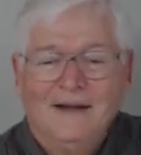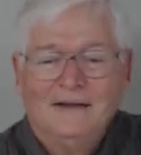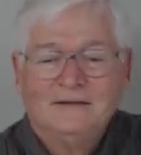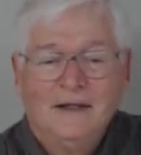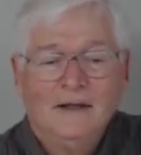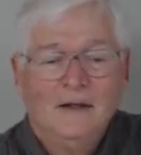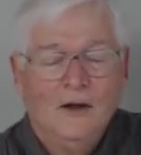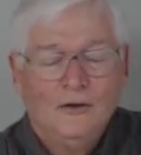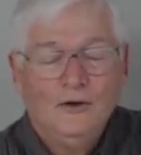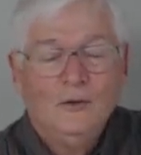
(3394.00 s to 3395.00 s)
that said,
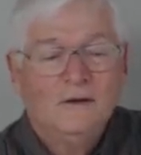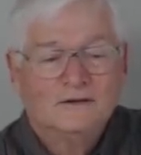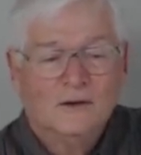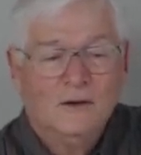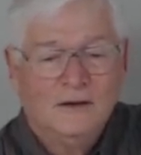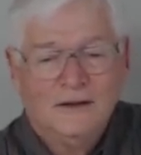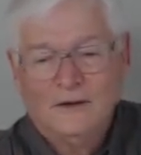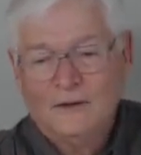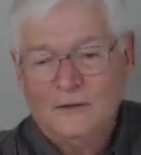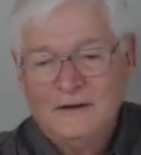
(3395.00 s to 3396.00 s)
you must go
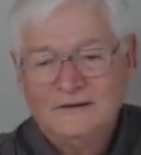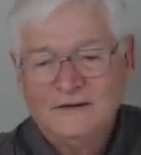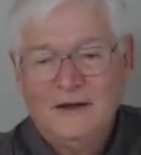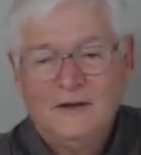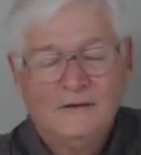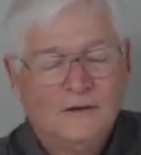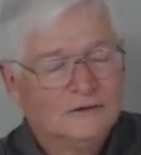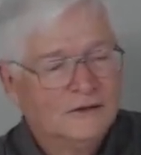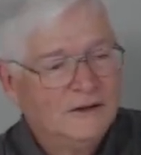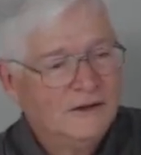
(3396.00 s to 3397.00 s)
to Illinois State
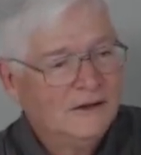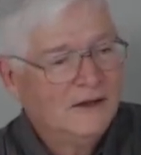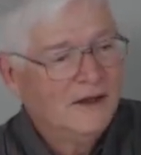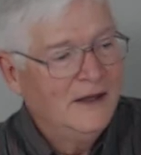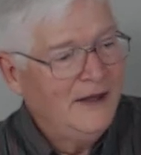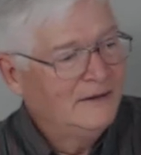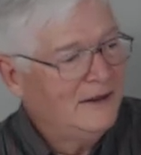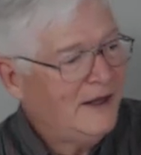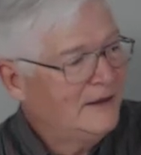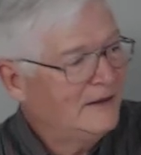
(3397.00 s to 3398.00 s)
University
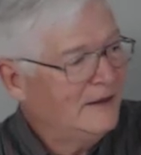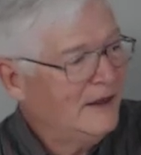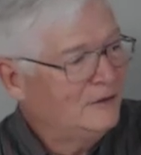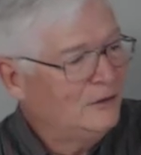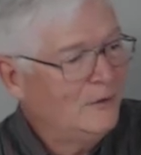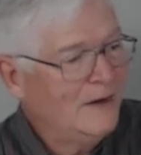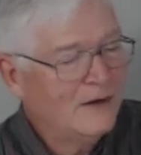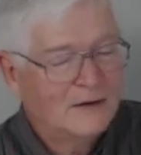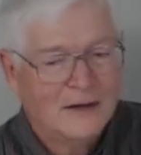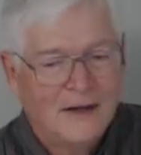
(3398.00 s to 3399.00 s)
and take a
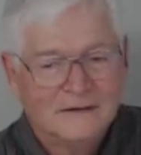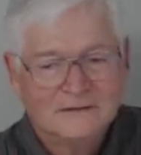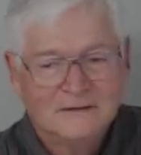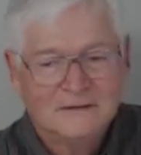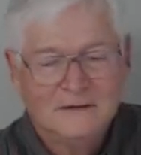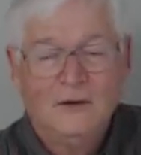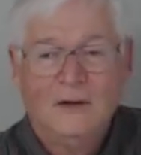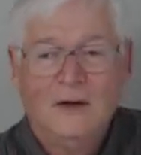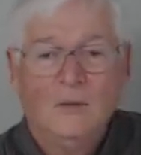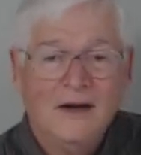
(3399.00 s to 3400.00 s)
2-hour class,
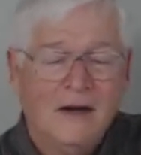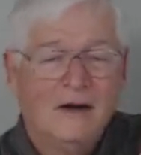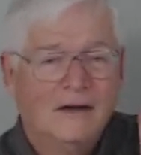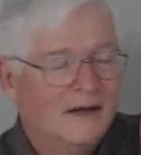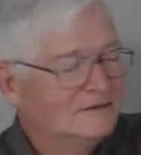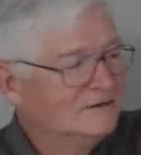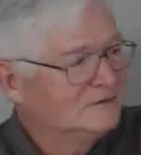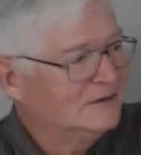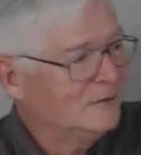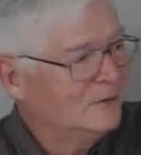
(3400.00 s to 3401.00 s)
no, a 1-hour class
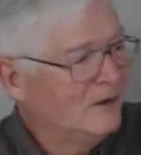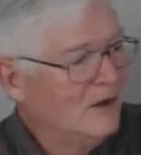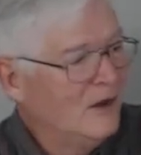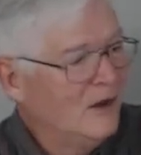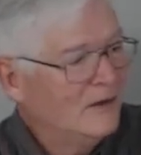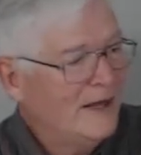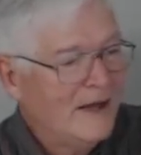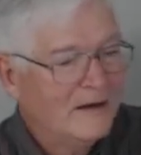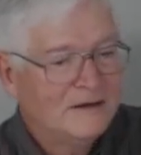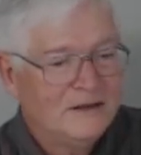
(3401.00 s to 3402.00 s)
in the summer on
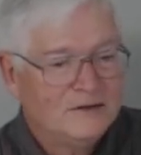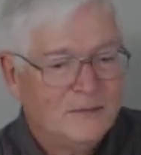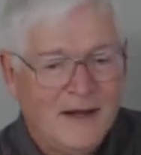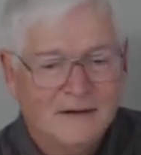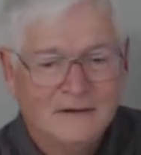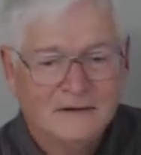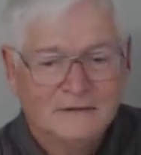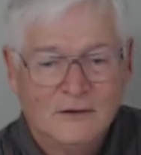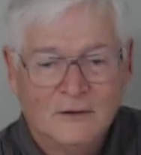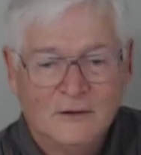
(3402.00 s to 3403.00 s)
how to teach math
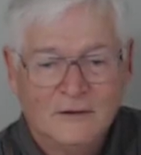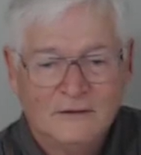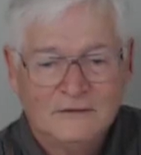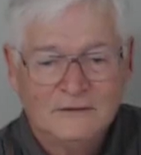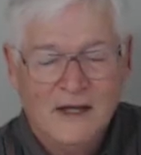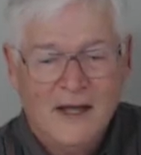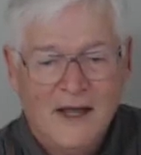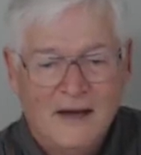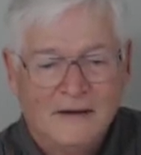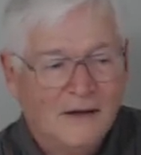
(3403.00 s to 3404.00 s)
to slow learners,
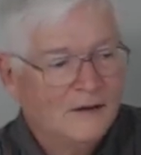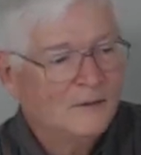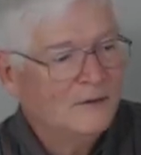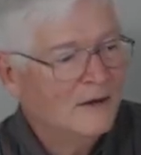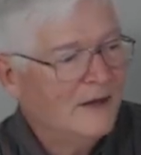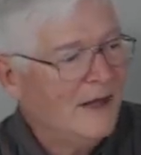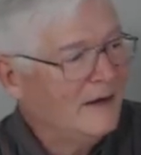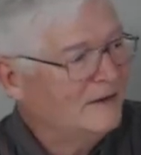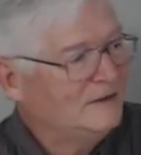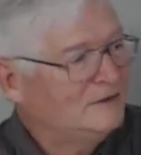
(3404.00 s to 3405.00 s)
and another one on
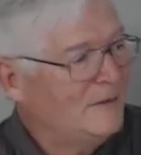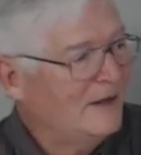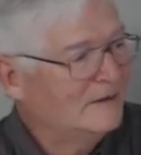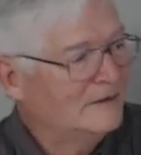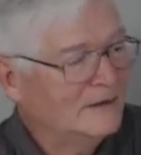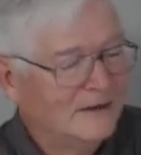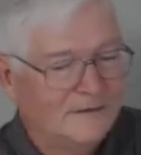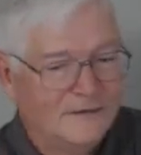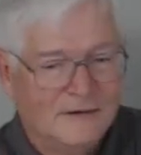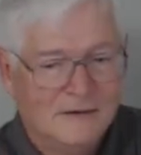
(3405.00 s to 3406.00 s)
how to teach math to the
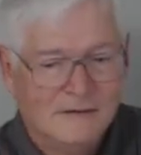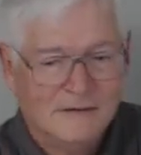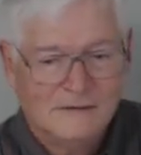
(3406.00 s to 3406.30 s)
gifted.